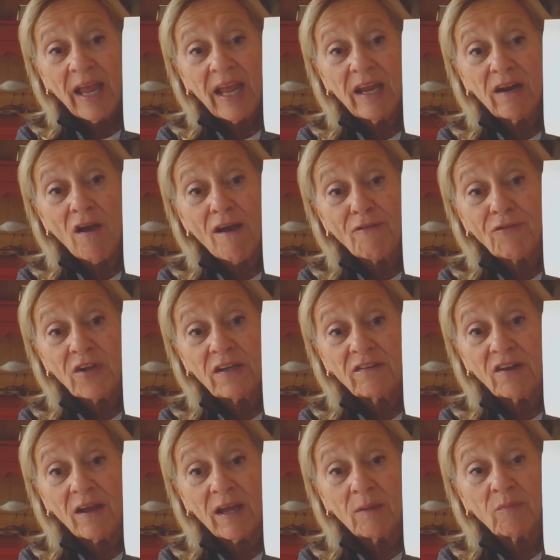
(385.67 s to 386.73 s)
it
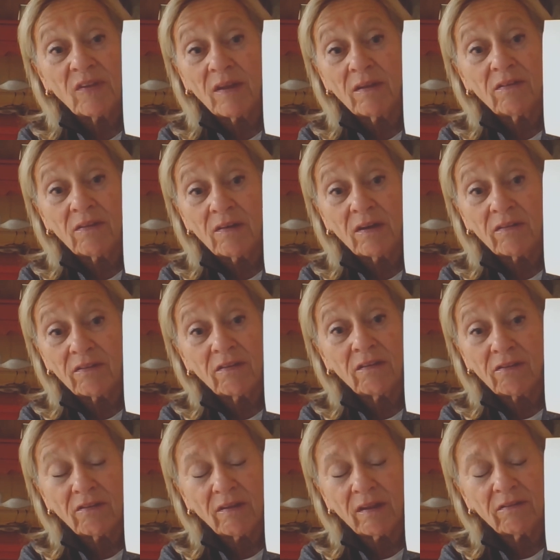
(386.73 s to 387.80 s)
oftentimes isn't
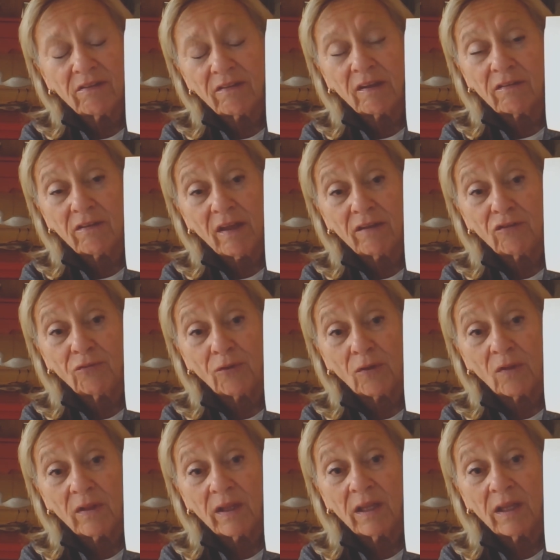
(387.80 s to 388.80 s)
successful.